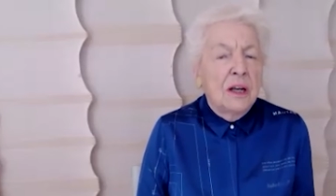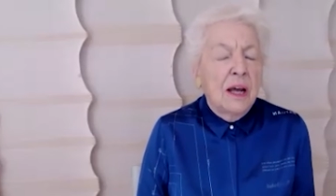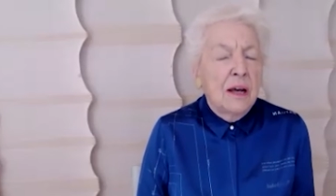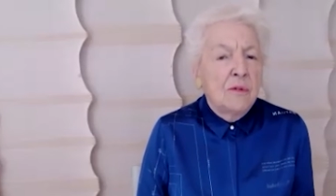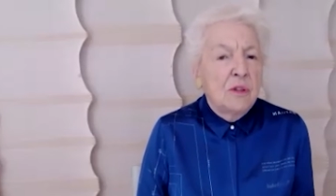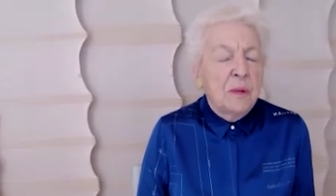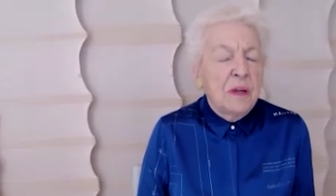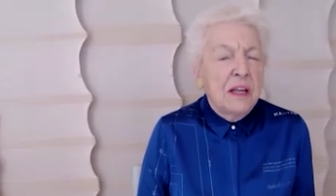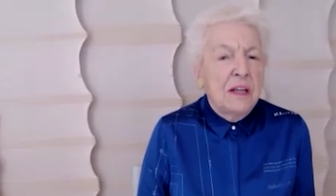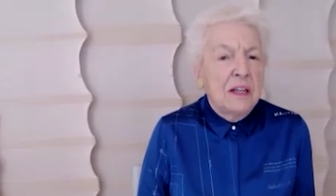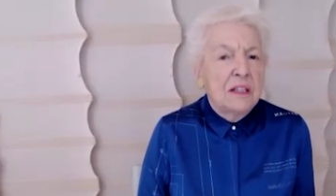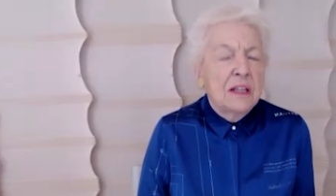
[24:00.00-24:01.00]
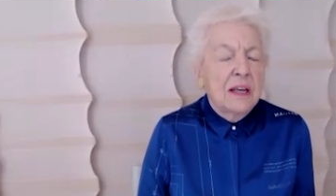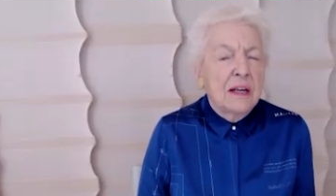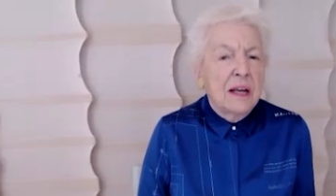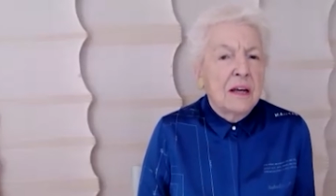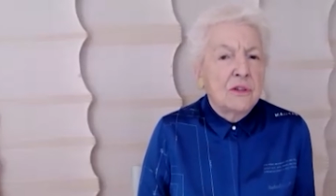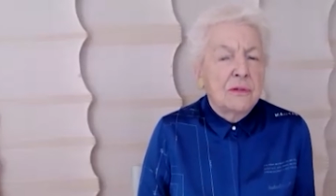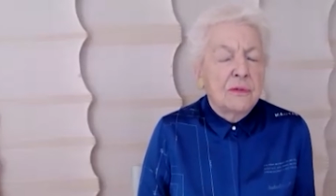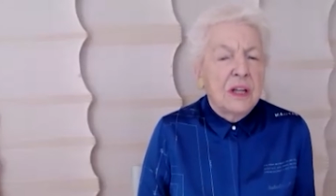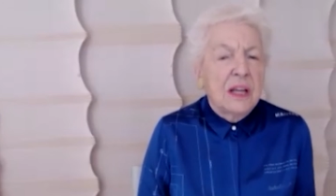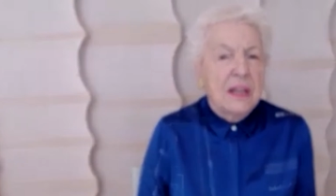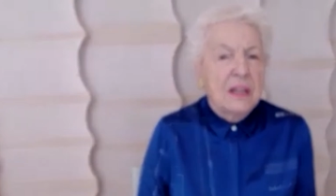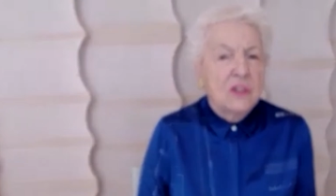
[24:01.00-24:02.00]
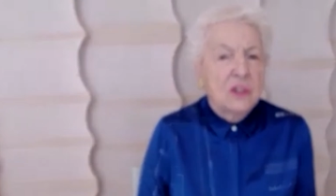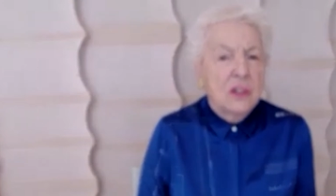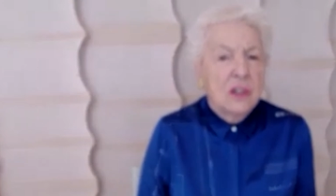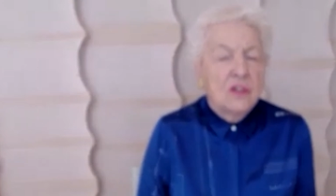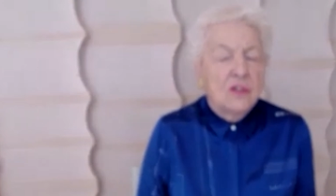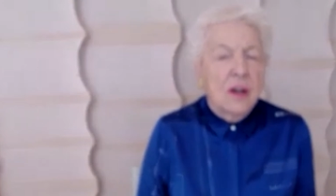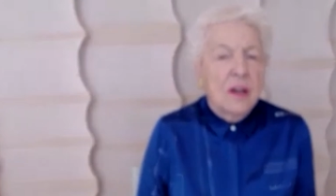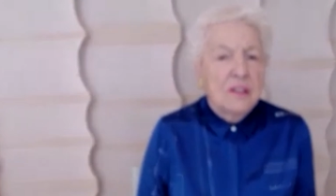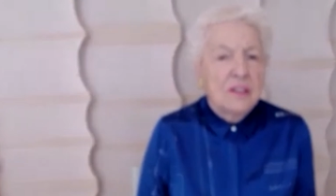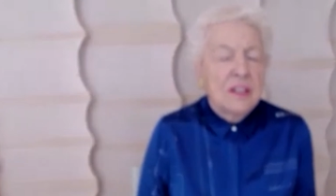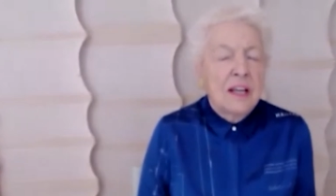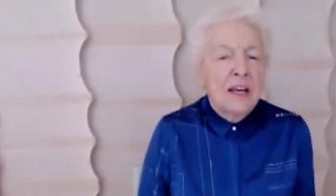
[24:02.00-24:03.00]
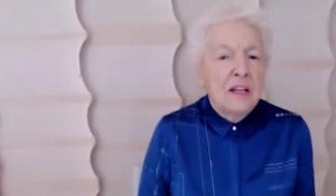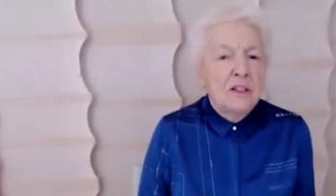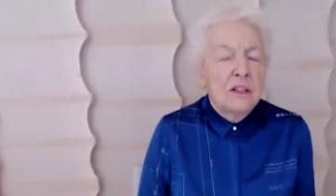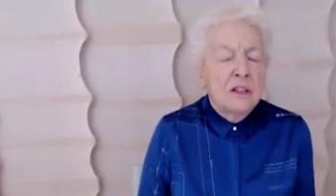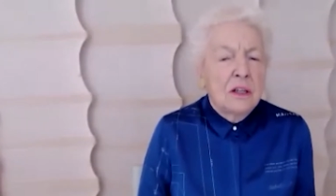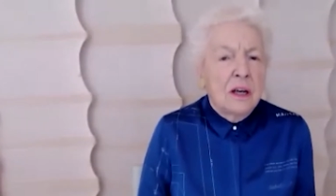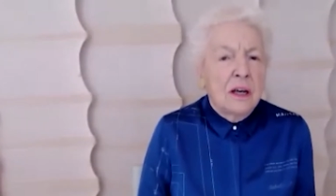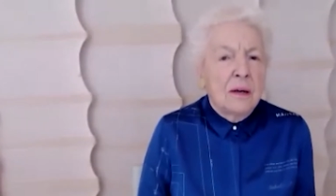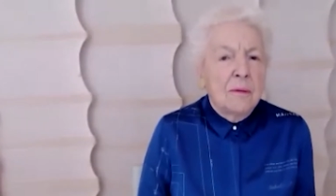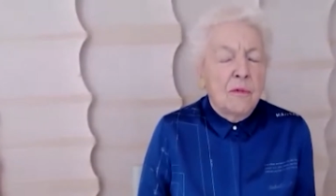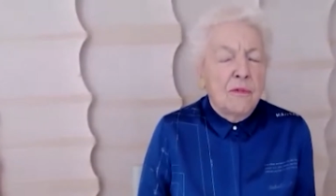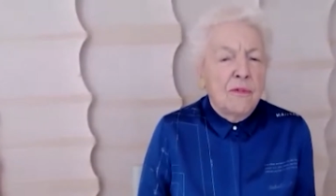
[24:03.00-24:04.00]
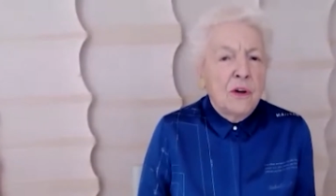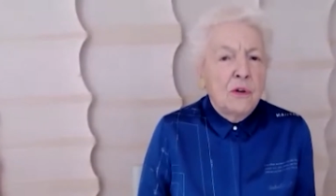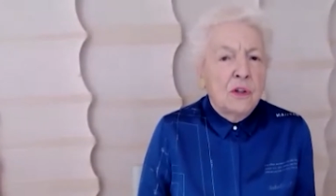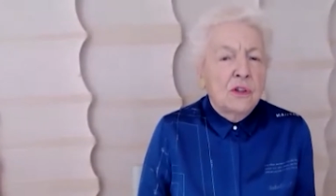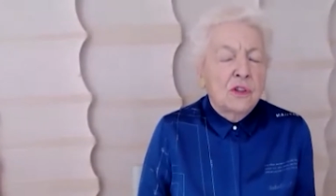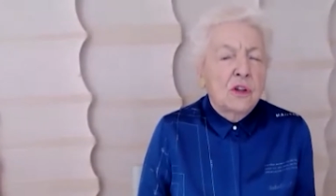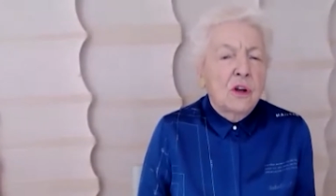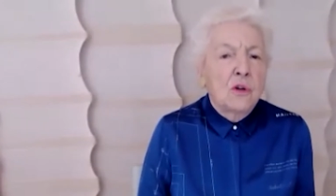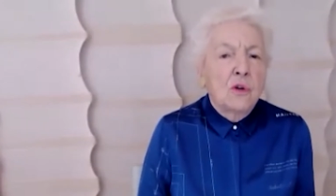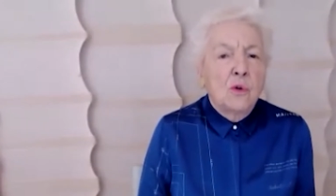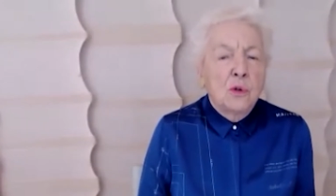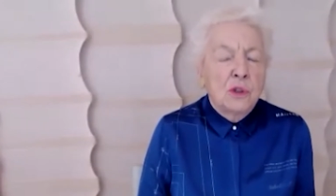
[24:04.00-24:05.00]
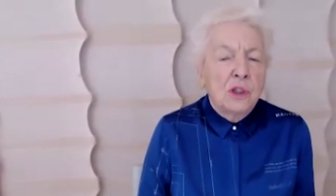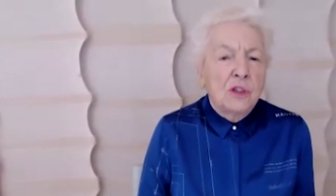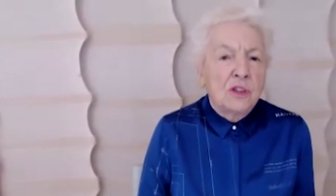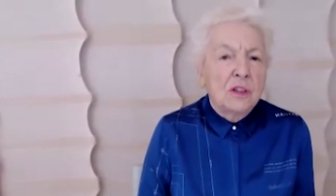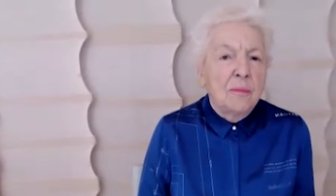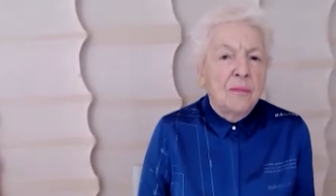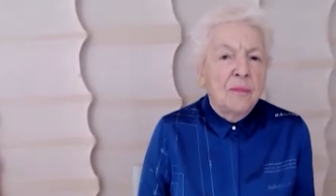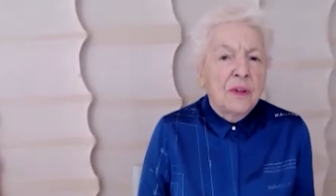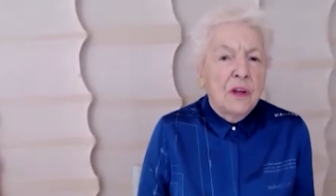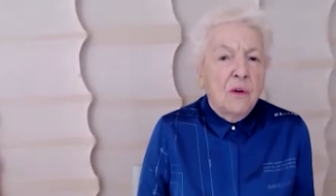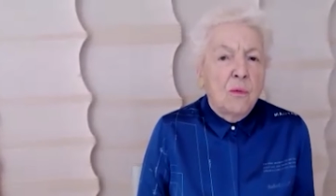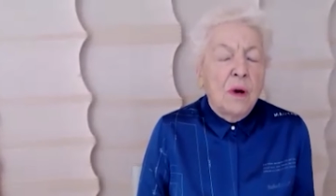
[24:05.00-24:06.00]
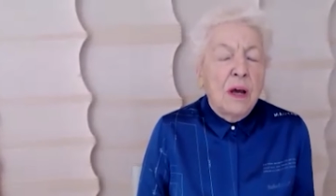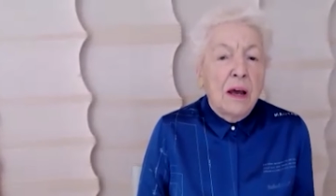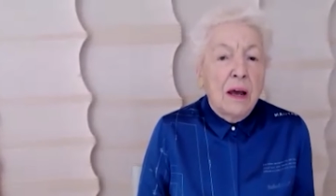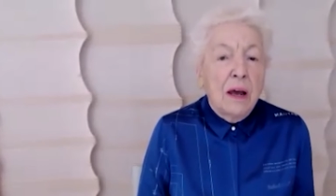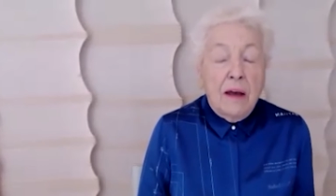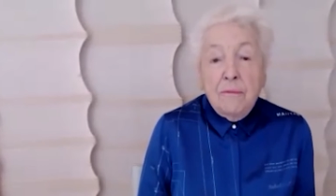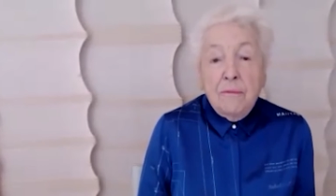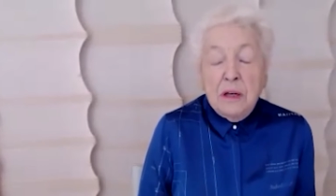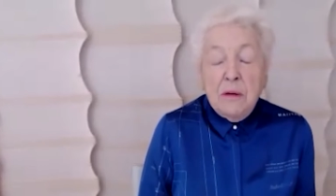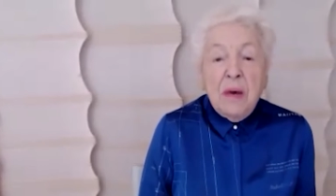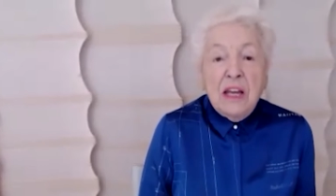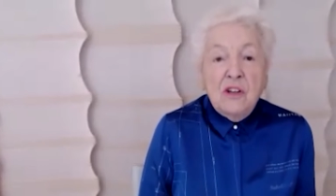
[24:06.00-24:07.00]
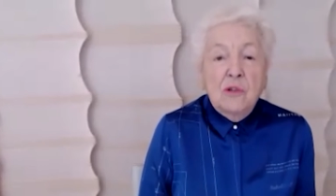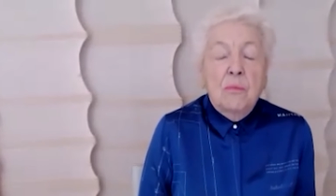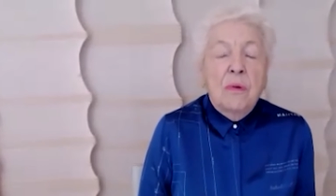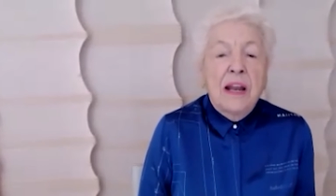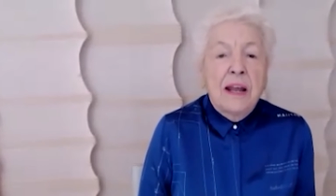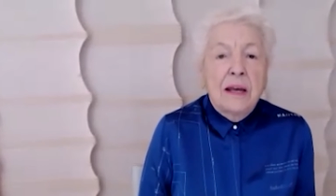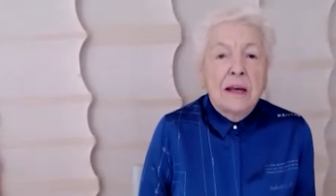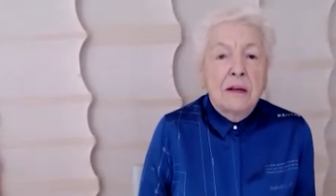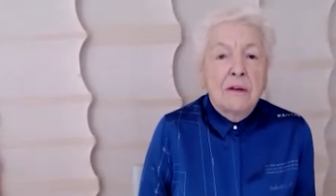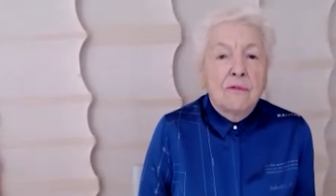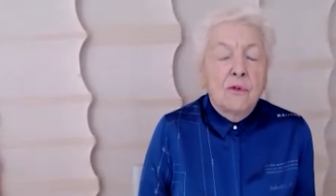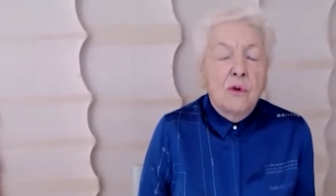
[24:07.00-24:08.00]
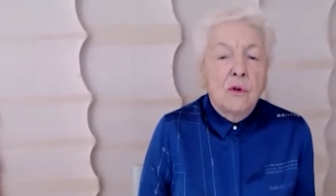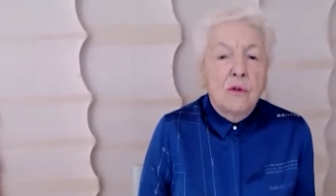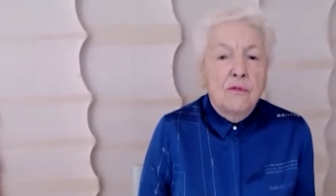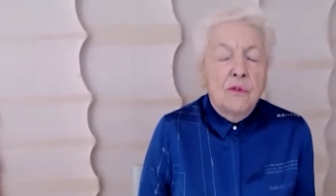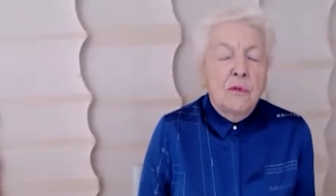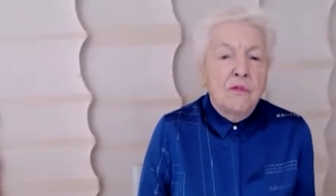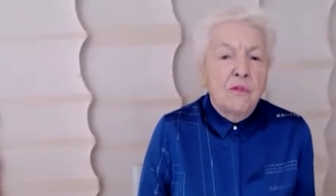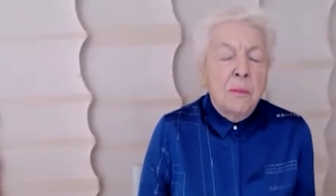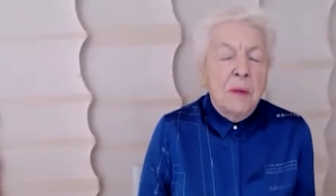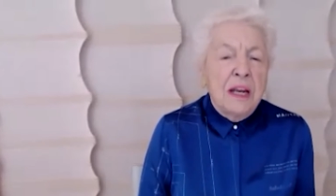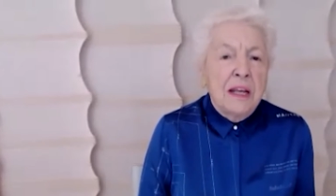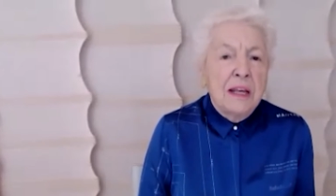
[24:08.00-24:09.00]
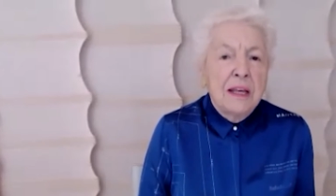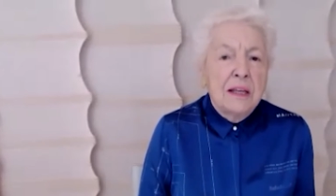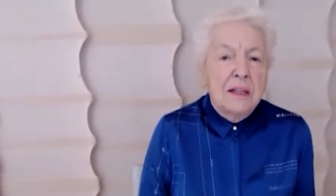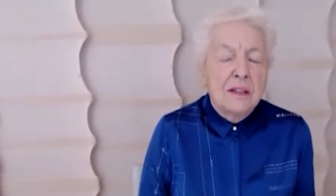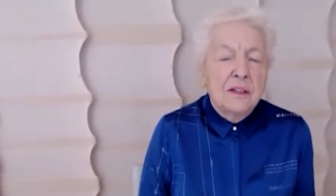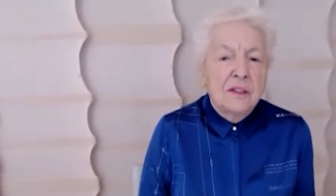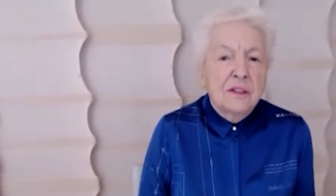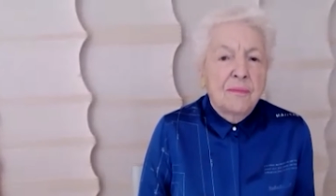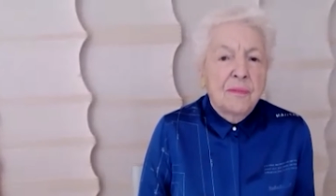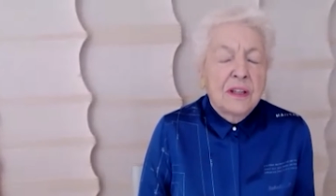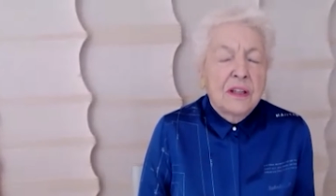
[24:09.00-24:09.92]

and I was beginning to get out of date. So I stayed um, focused on autism, where I've been a major player for, for, for many years.